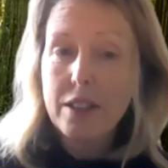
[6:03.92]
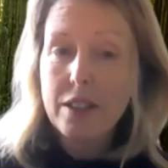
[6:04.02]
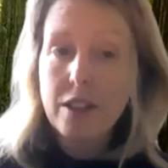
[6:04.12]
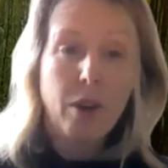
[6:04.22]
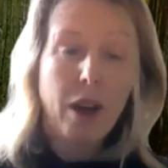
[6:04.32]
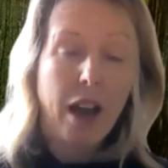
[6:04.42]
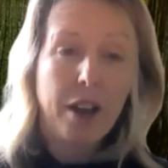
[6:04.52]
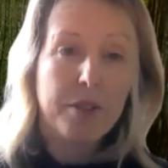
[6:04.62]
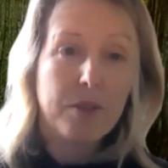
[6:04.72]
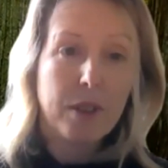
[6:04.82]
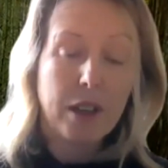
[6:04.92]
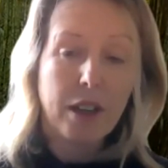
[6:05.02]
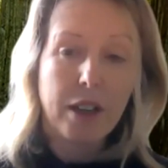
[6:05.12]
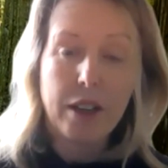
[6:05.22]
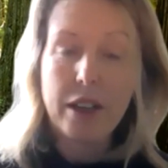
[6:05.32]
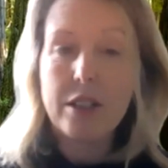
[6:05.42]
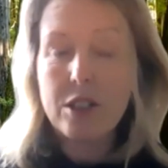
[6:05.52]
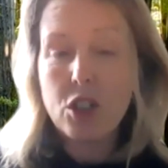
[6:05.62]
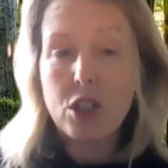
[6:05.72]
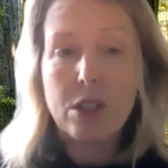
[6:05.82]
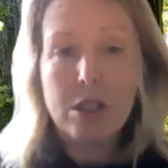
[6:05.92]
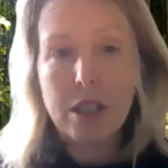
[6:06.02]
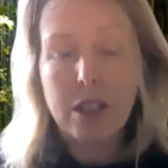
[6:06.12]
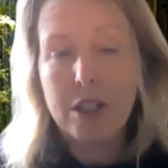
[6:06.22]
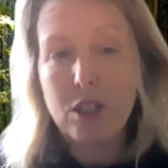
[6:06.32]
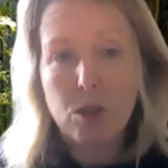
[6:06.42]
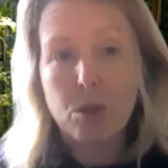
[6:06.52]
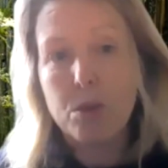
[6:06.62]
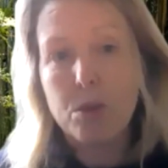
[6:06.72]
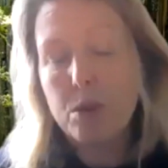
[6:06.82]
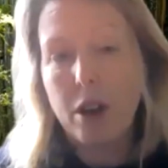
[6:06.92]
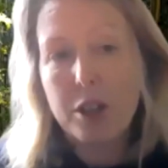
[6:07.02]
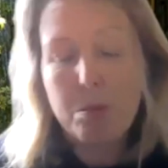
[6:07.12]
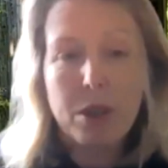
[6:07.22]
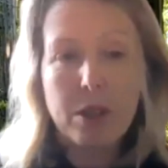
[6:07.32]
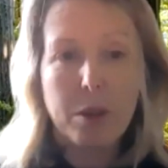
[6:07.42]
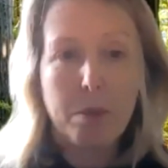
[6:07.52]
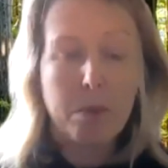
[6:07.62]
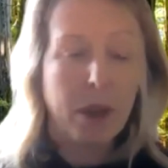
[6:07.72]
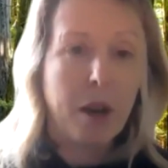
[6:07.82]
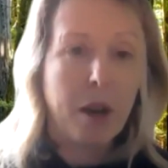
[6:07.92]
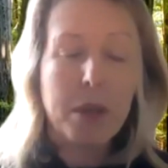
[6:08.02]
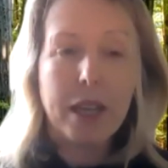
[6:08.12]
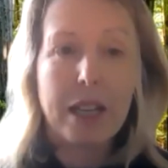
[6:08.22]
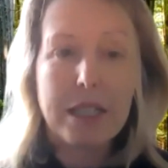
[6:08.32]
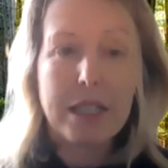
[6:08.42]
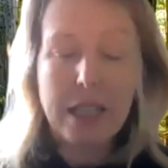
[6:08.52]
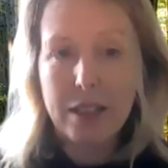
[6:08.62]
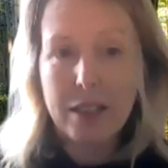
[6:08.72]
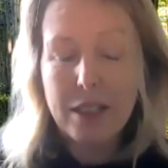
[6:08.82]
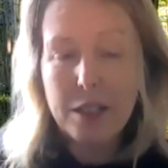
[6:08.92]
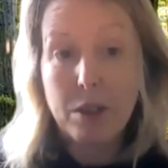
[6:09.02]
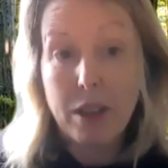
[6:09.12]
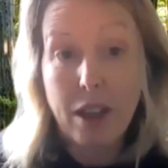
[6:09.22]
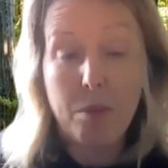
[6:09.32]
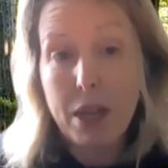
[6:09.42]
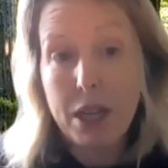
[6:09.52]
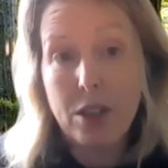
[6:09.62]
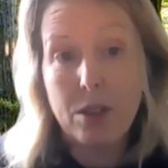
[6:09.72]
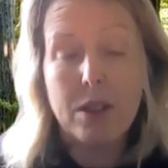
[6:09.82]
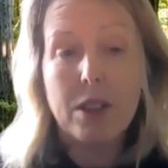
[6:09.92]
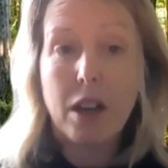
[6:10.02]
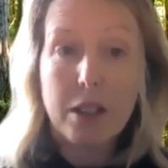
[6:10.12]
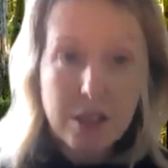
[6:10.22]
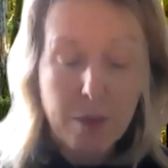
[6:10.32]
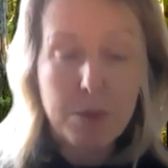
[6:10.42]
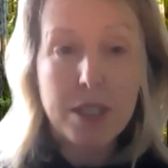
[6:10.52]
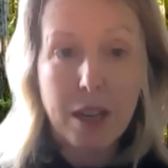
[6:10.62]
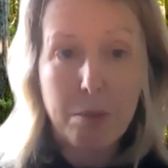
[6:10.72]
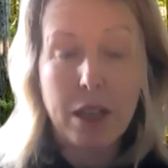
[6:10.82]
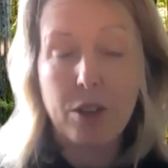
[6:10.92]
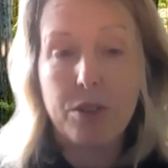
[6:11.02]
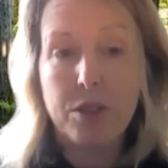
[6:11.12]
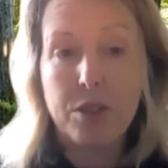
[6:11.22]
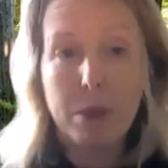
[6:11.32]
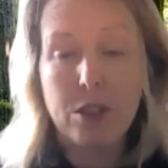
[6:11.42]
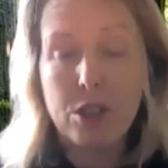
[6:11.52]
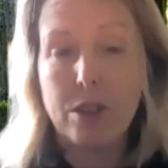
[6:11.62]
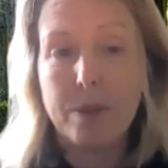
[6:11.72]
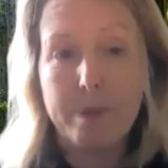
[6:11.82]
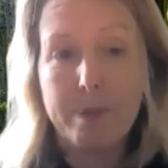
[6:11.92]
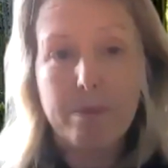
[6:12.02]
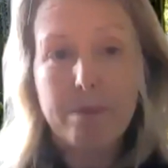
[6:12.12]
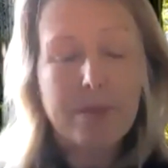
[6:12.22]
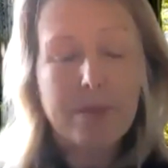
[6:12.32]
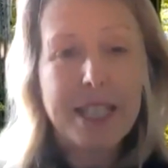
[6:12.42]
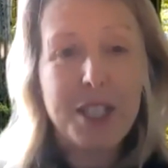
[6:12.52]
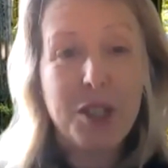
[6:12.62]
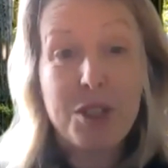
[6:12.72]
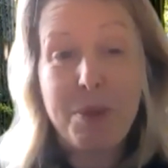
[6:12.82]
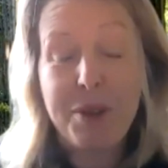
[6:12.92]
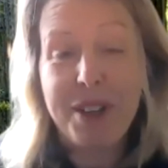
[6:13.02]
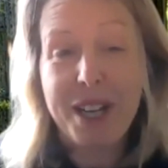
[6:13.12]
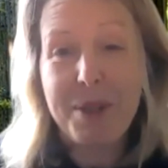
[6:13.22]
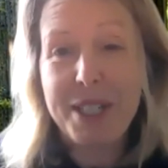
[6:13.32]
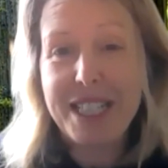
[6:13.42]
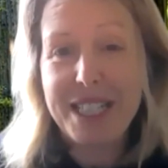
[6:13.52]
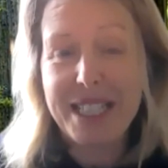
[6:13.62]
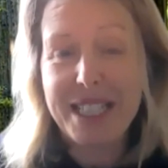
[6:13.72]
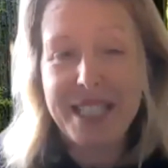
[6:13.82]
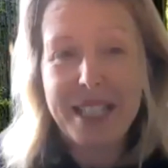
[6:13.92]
if you have an institution, a school, a hospital, a company canteen where they have a menu, ask them to take meat off the menu too. So those are my recommendations.